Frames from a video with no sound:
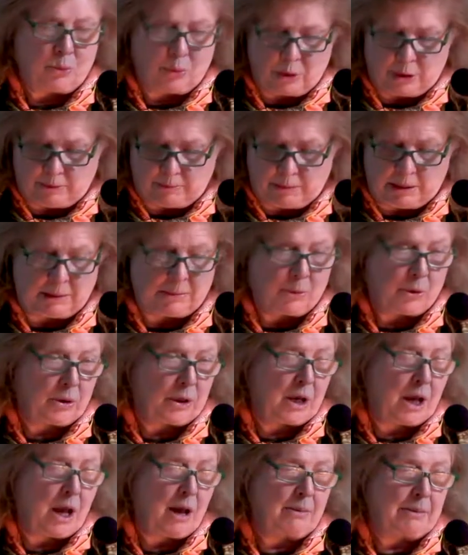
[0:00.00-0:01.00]
would have been more
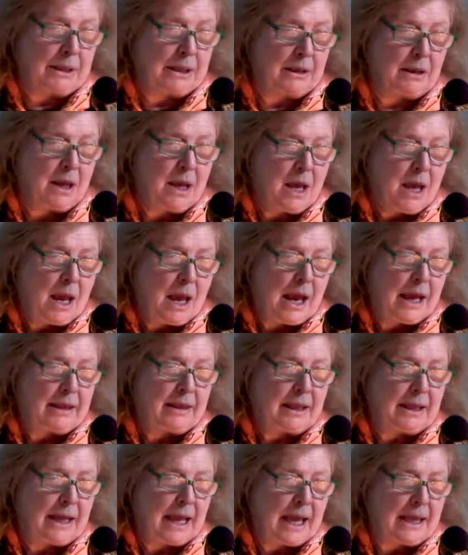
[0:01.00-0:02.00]
common, I
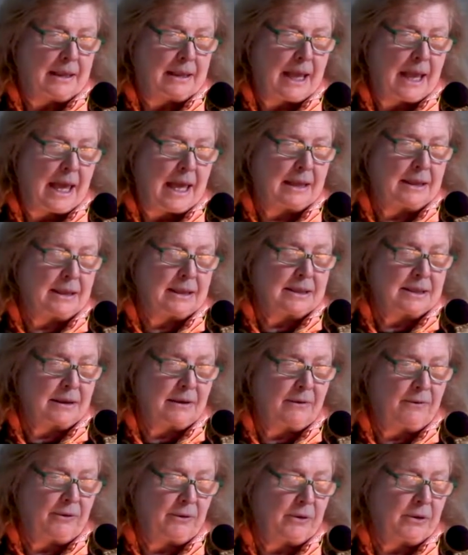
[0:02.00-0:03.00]
think, had they had the
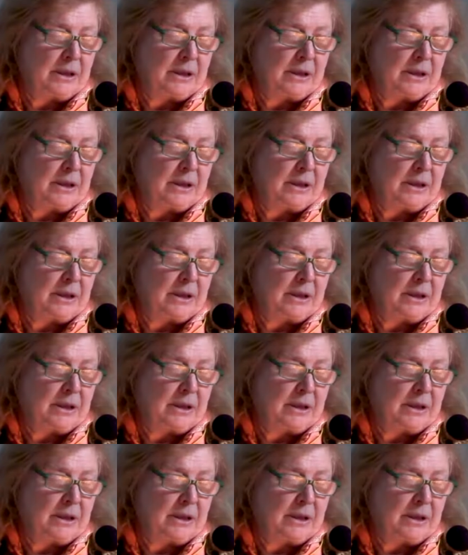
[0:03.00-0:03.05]
silver.